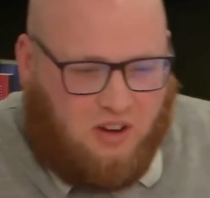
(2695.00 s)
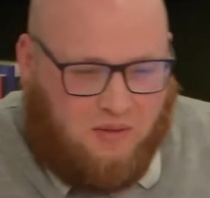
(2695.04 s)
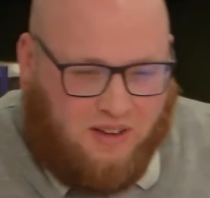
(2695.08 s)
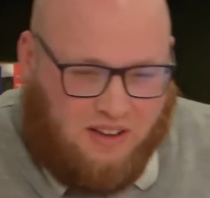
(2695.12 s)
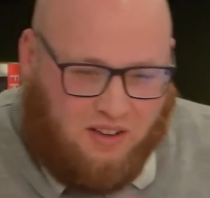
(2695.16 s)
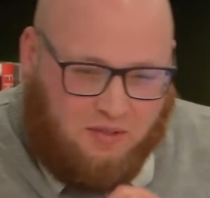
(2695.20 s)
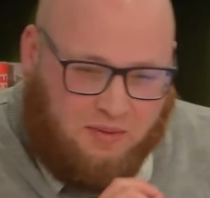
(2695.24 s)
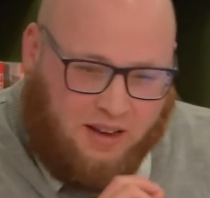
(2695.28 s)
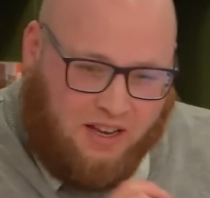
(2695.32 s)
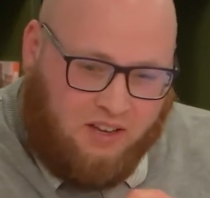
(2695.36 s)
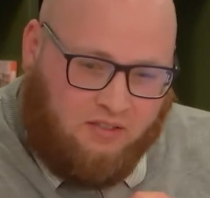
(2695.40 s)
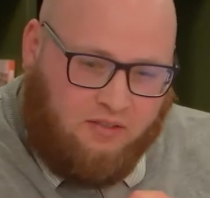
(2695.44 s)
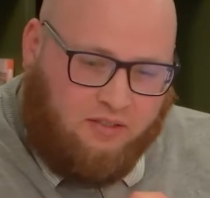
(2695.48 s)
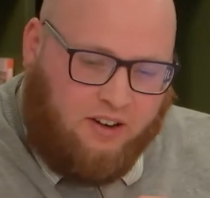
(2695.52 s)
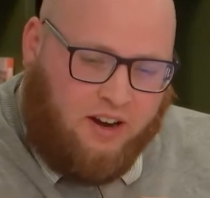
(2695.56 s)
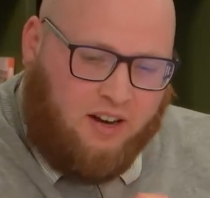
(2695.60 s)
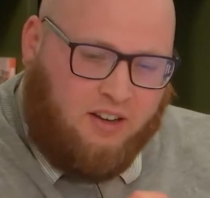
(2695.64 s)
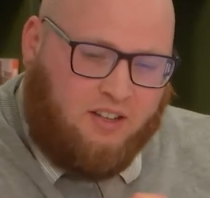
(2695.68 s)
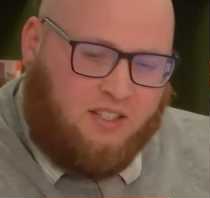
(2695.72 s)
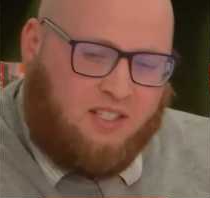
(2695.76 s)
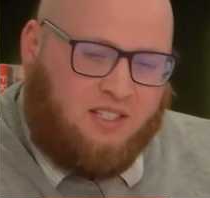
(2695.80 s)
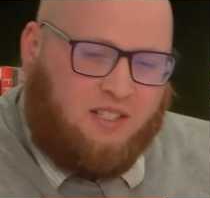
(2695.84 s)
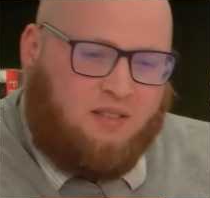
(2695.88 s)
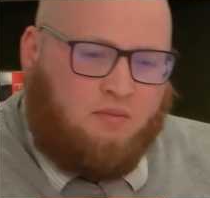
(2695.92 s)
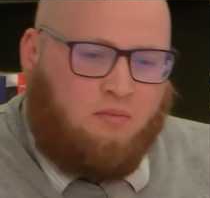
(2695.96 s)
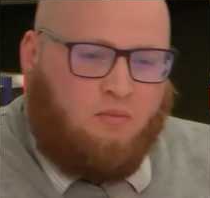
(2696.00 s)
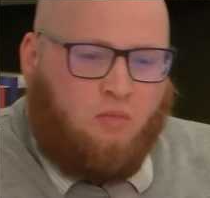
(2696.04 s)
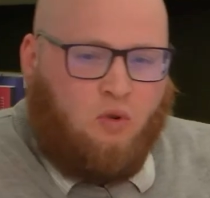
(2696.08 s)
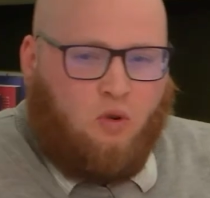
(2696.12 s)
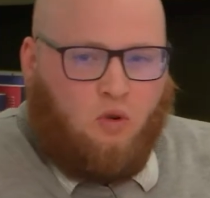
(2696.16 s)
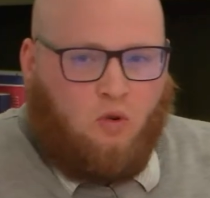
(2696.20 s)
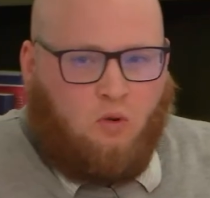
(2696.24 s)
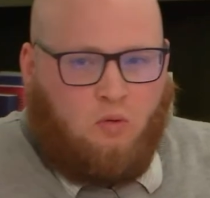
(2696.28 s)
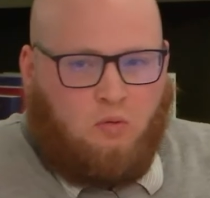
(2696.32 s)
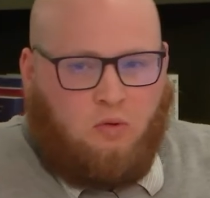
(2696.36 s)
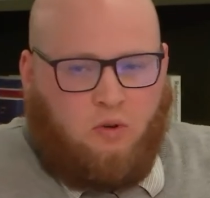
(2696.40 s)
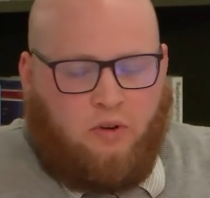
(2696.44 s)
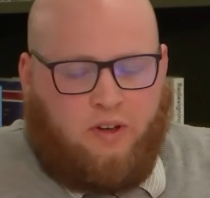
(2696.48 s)
to kind of make a very
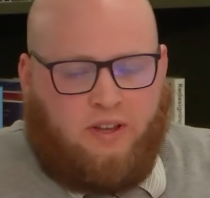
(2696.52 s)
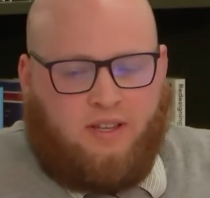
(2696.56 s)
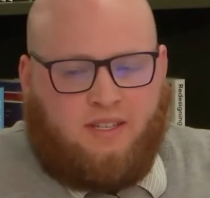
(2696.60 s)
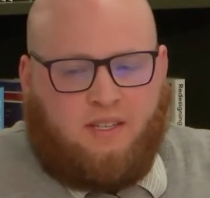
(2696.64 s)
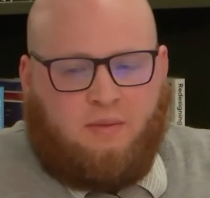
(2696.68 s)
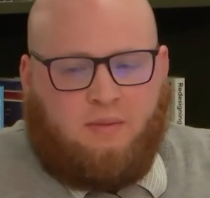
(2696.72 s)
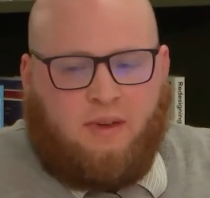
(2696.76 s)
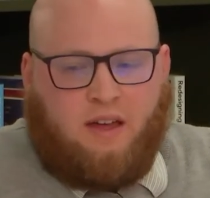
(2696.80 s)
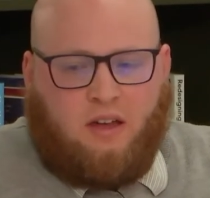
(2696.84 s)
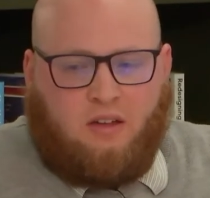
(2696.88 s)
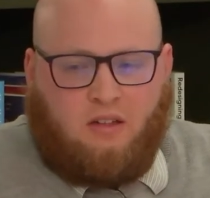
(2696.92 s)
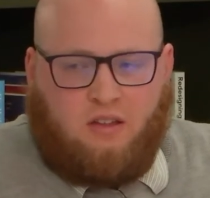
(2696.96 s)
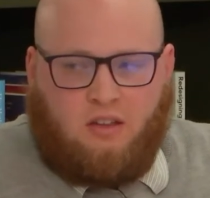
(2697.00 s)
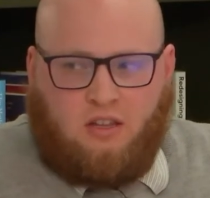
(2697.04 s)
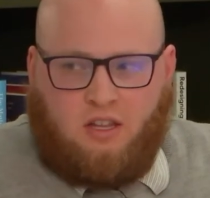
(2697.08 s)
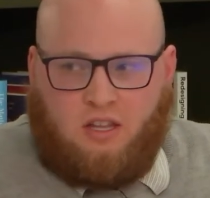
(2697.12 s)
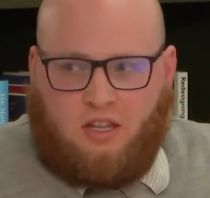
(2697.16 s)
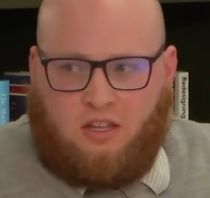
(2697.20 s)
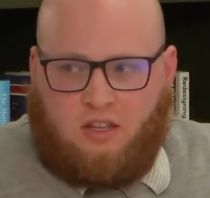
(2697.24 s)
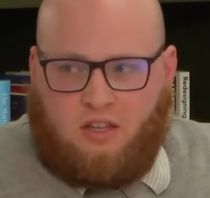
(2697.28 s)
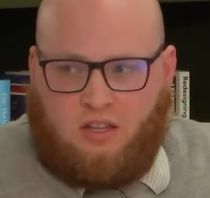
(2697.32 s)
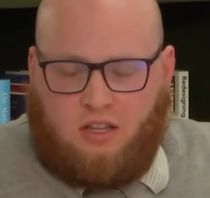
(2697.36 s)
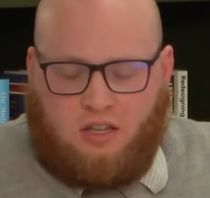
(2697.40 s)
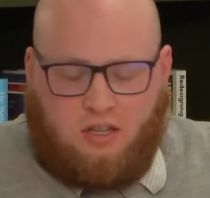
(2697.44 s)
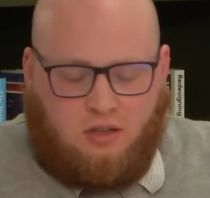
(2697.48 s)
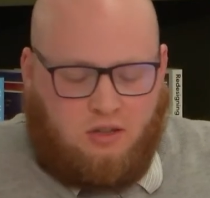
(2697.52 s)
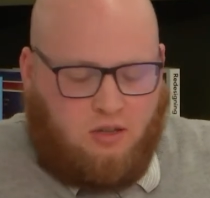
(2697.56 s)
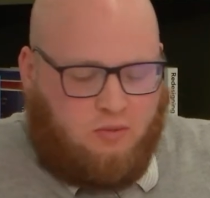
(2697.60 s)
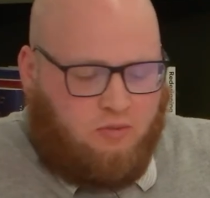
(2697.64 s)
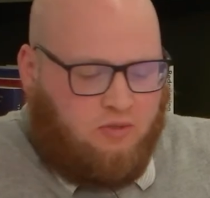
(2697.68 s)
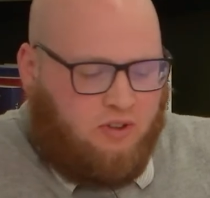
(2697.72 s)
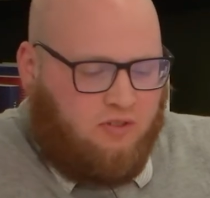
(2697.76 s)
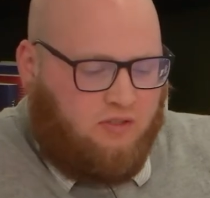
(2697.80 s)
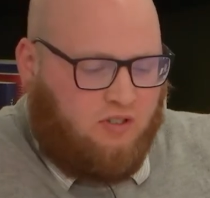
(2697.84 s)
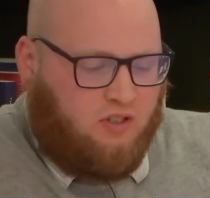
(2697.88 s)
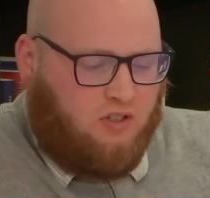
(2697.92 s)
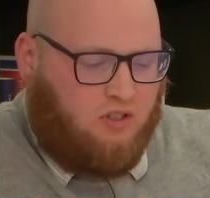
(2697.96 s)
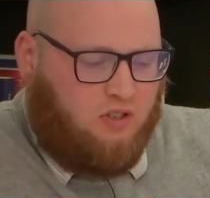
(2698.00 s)
small point about the
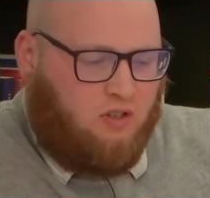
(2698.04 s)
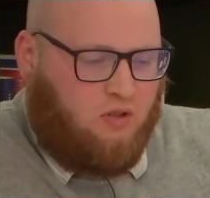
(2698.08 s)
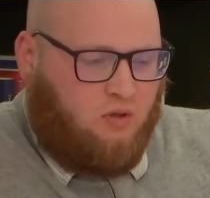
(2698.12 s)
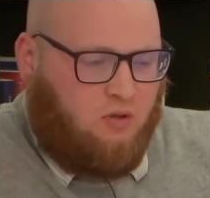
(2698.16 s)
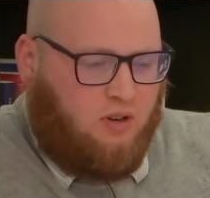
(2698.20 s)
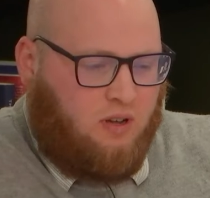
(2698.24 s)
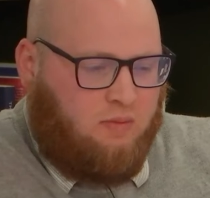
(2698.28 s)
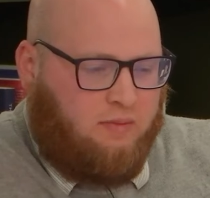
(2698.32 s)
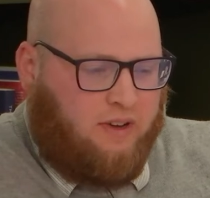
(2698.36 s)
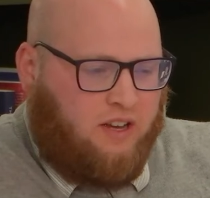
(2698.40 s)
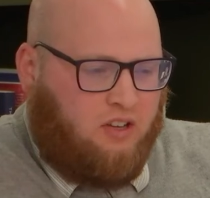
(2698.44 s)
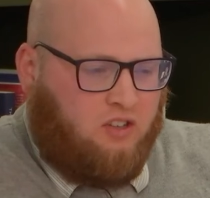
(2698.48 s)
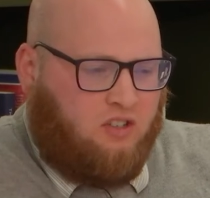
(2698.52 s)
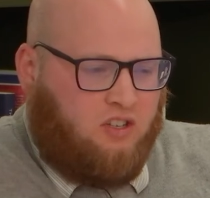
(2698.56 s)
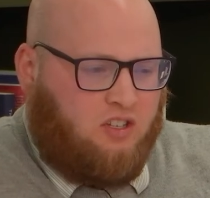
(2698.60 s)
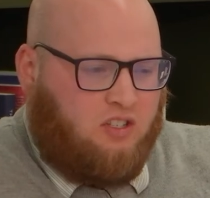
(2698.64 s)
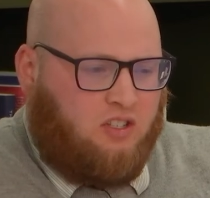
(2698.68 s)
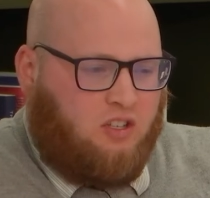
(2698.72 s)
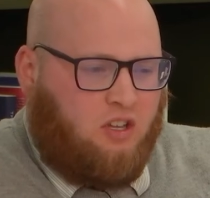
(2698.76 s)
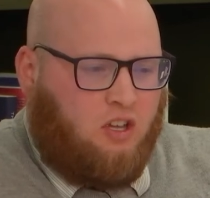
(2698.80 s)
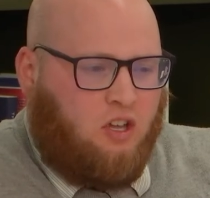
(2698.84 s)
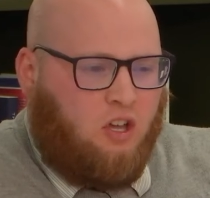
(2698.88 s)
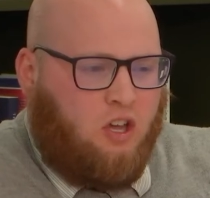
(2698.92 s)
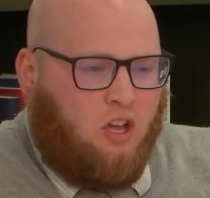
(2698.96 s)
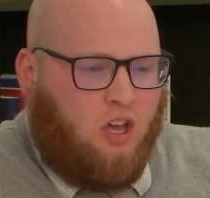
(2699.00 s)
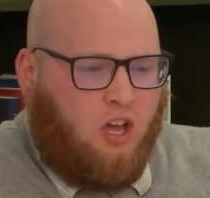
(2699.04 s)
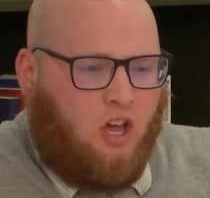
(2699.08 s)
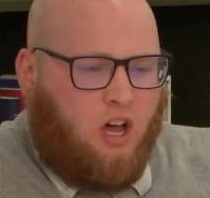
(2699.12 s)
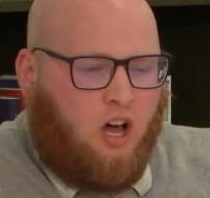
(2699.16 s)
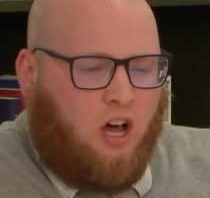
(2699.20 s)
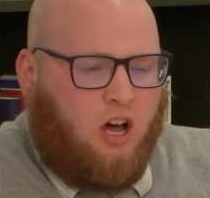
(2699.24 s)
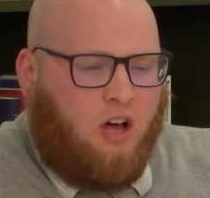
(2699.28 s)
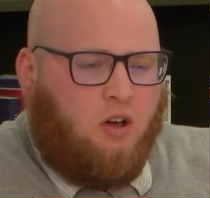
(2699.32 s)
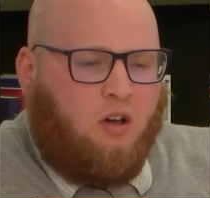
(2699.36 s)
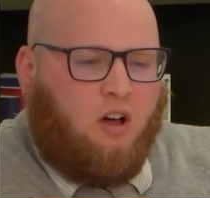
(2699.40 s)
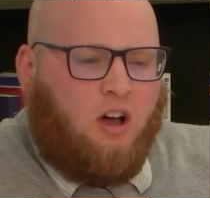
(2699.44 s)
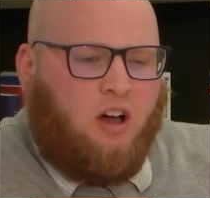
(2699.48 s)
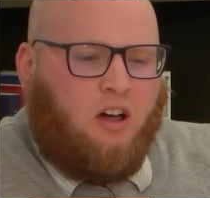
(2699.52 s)
previous school in Manchester.
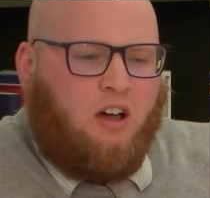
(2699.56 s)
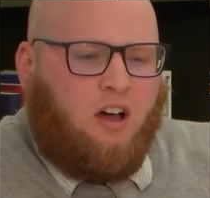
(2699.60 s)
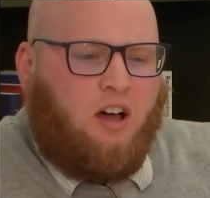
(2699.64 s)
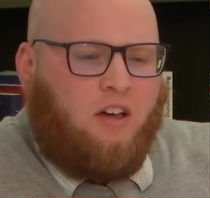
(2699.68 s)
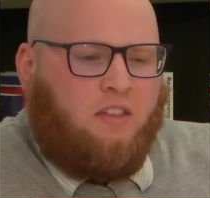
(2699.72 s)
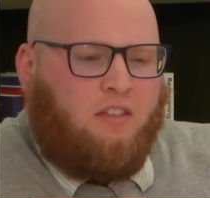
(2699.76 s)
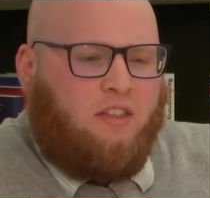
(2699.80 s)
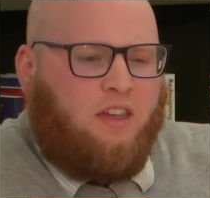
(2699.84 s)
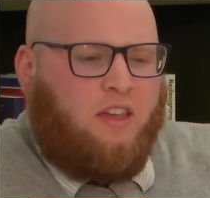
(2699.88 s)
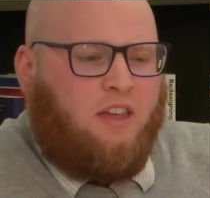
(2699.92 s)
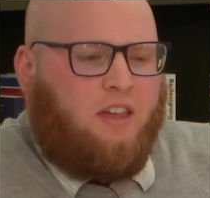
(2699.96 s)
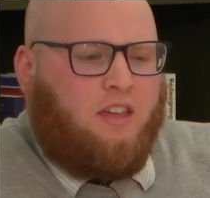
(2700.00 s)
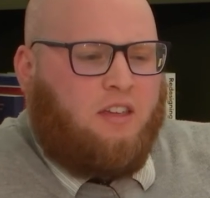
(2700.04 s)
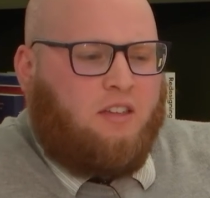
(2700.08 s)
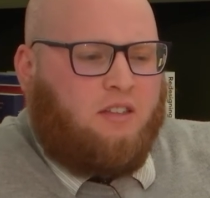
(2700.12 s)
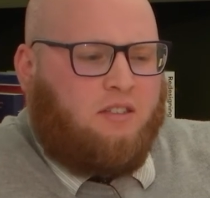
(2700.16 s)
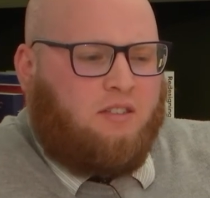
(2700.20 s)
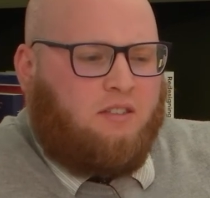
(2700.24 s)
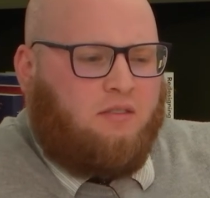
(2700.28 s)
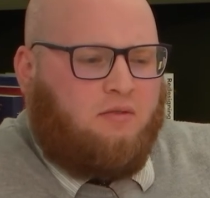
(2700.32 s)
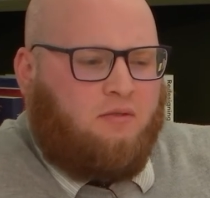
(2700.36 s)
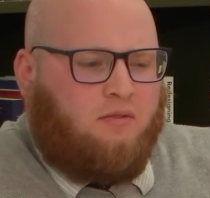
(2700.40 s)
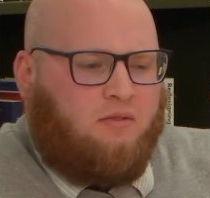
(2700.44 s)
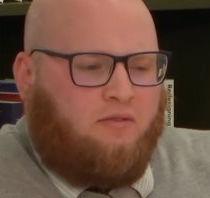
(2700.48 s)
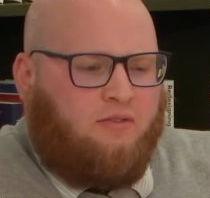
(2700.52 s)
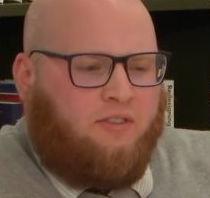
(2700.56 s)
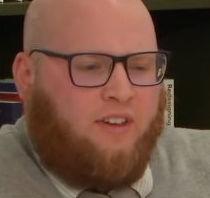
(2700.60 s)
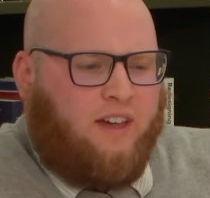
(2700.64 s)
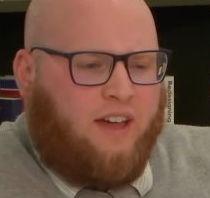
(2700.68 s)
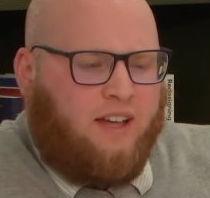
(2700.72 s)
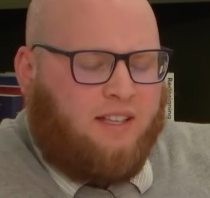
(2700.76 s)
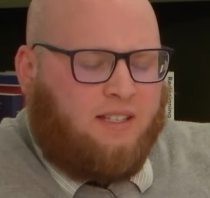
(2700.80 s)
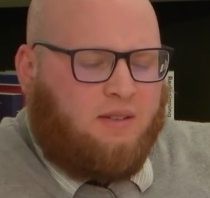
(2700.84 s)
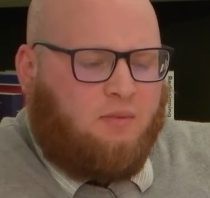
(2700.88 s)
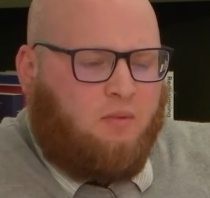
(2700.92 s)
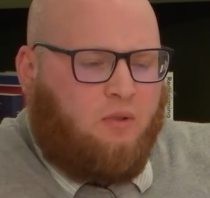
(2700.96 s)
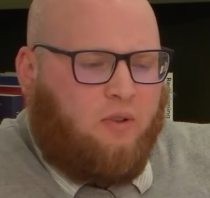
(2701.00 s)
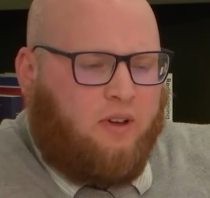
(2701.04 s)
I think it's
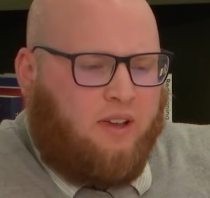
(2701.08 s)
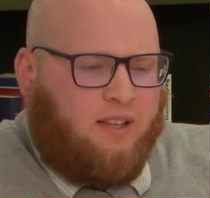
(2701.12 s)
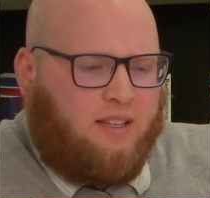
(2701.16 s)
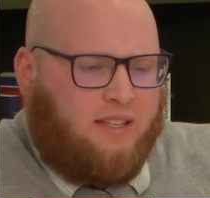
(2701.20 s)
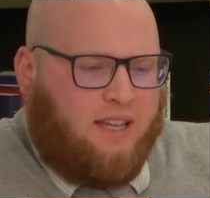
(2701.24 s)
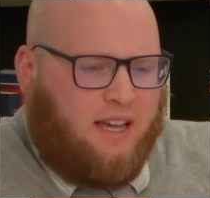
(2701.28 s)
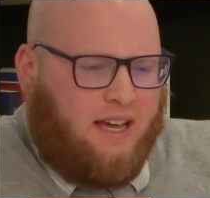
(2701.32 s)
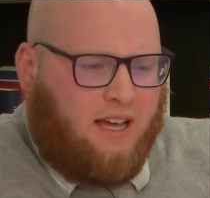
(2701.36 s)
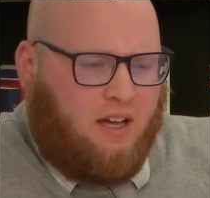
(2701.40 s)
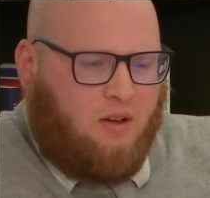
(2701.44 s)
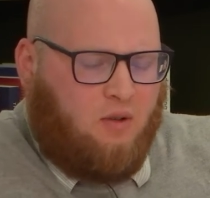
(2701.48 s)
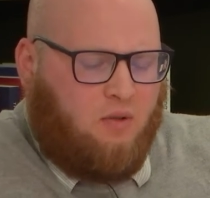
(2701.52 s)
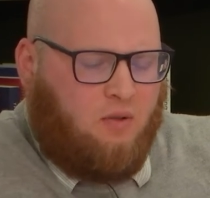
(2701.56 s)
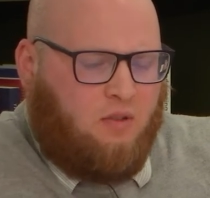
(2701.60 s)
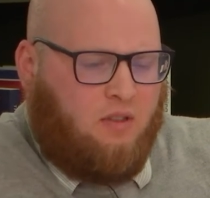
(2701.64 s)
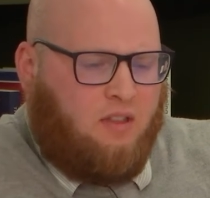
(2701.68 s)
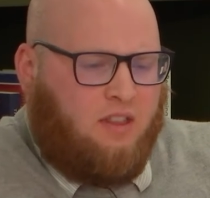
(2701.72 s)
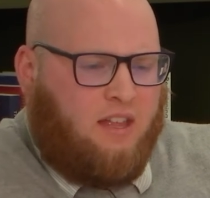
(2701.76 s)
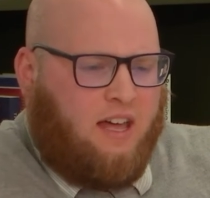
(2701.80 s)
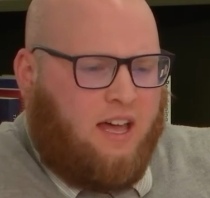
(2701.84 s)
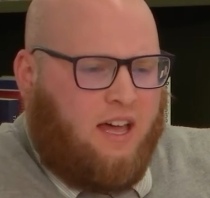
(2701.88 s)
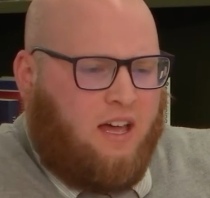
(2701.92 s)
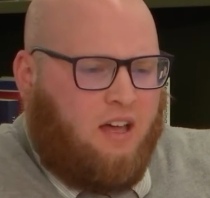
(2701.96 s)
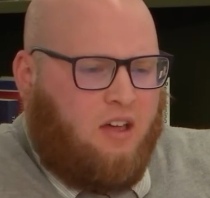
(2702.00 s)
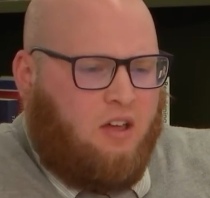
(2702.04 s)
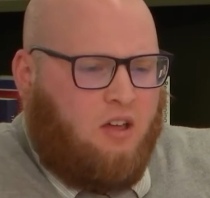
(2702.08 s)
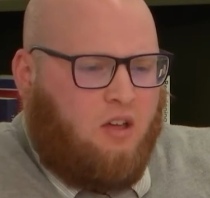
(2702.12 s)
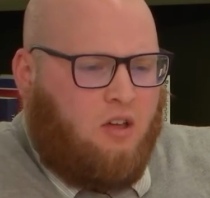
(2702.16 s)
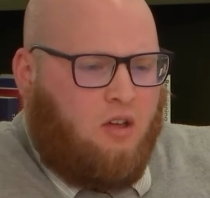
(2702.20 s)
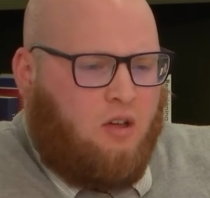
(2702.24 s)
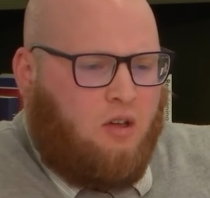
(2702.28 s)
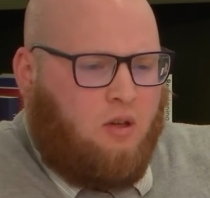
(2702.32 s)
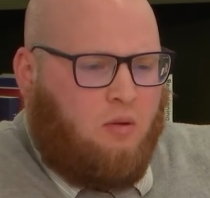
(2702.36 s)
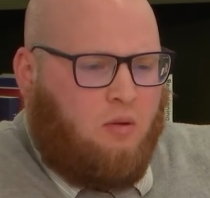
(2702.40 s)
fair to point out that